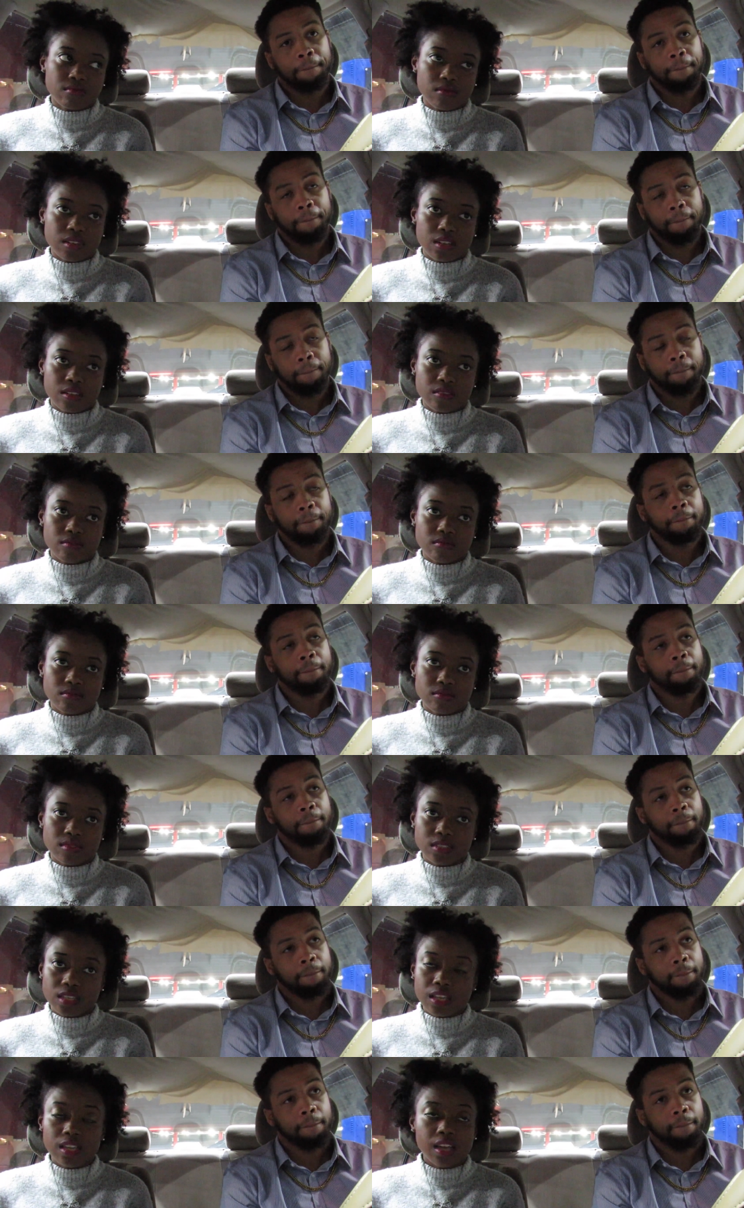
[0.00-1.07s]
Speaker 1: You know, mm-hmm.
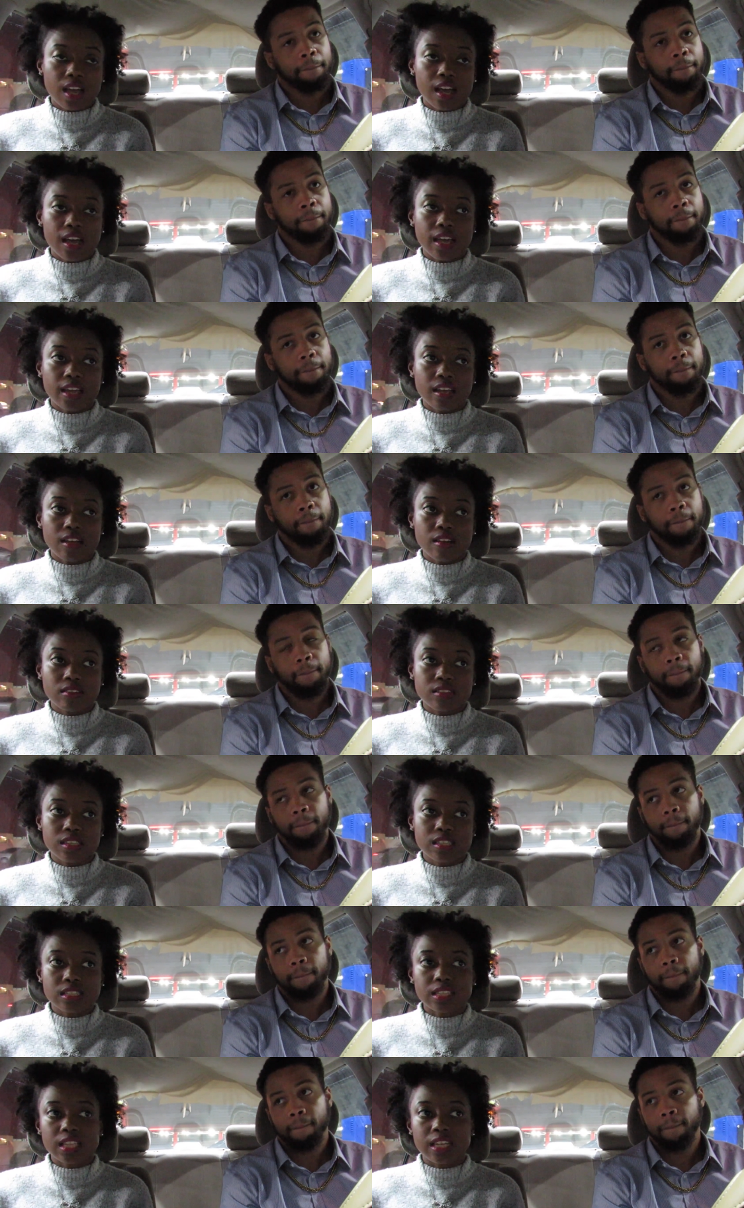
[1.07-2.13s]
seek God on
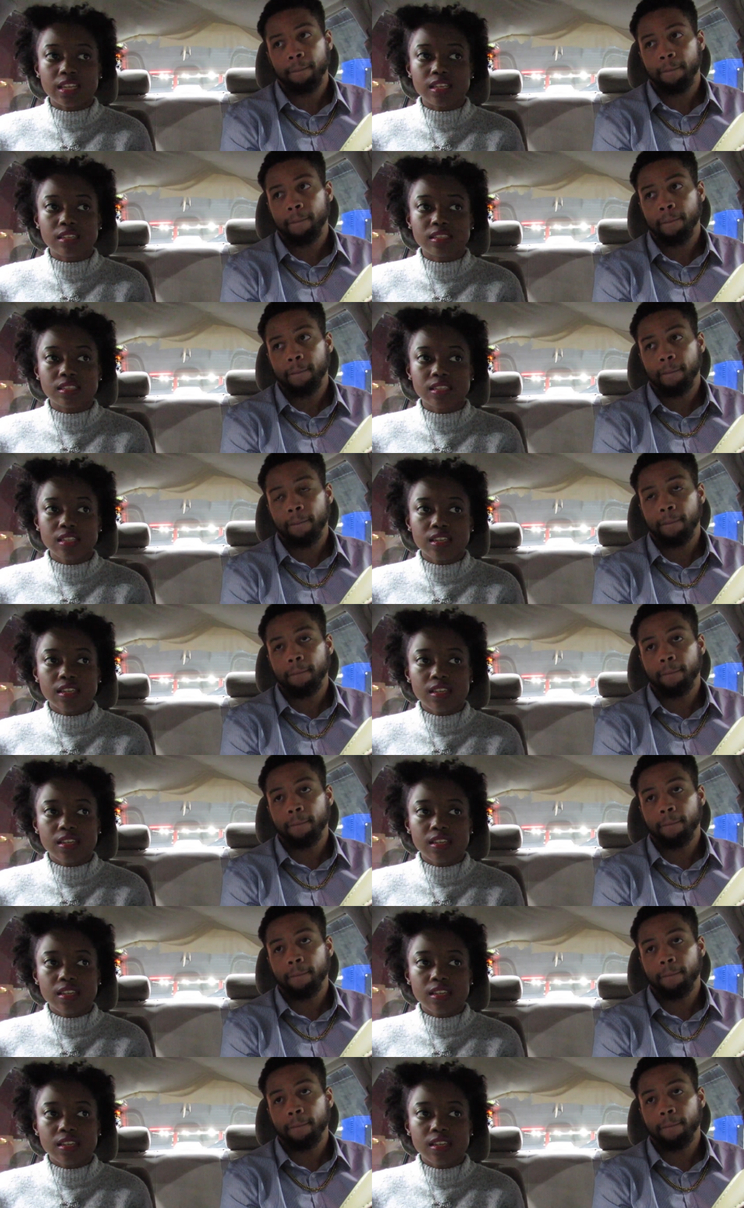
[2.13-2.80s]
these things